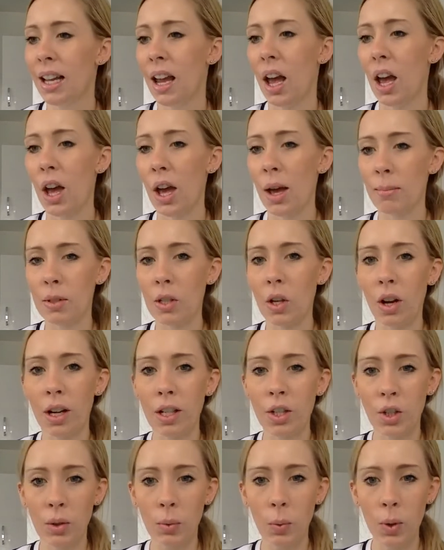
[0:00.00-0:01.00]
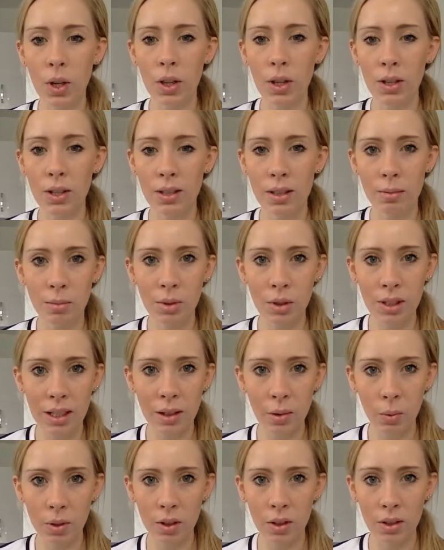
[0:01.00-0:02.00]
So I drink one of those in the
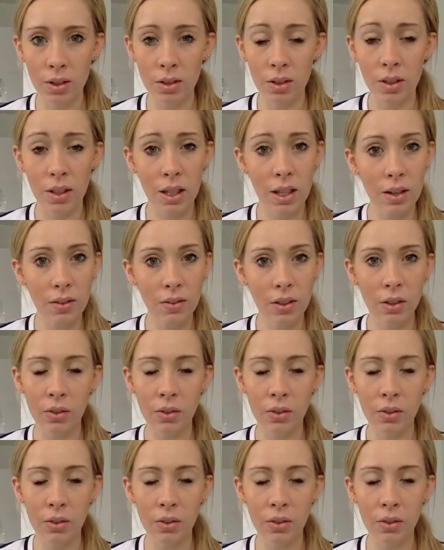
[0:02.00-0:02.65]
morning, one of those in the evening.